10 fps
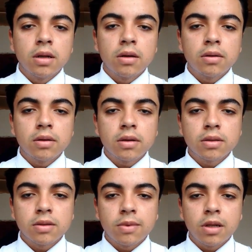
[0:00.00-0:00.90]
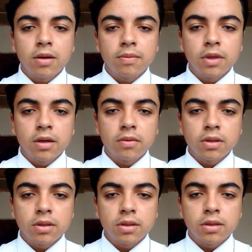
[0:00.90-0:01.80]
Learners develop
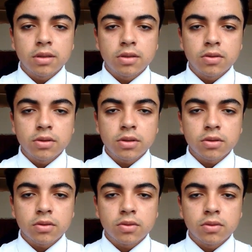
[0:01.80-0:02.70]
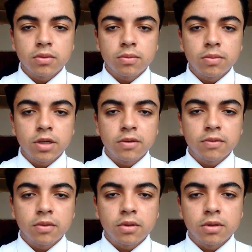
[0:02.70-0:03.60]
language intuition through
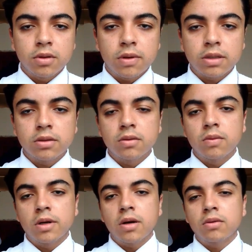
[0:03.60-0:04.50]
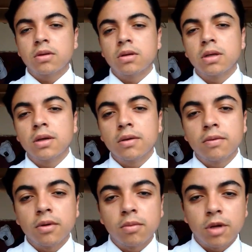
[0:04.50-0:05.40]
meaningful interaction without
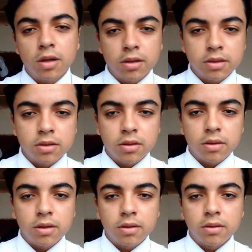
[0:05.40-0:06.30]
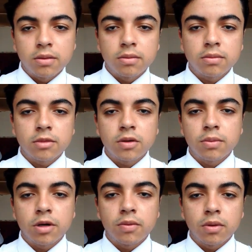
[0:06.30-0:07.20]
formal study on
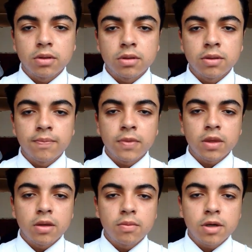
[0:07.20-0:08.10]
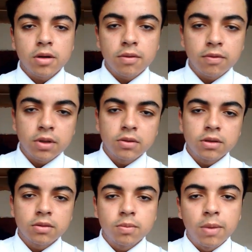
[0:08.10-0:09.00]
grammar rules. They become
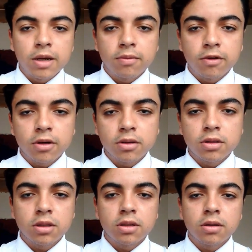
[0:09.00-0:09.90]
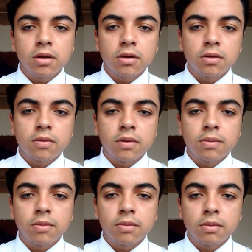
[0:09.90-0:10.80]
fluent by focusing
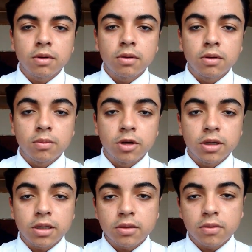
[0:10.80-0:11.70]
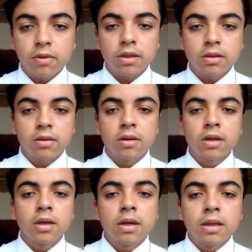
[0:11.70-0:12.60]
on communication rather
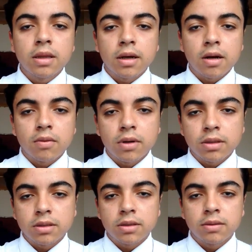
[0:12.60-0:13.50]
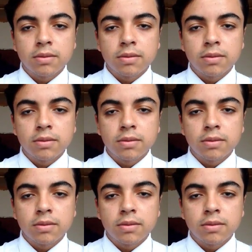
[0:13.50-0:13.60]
than accuracy.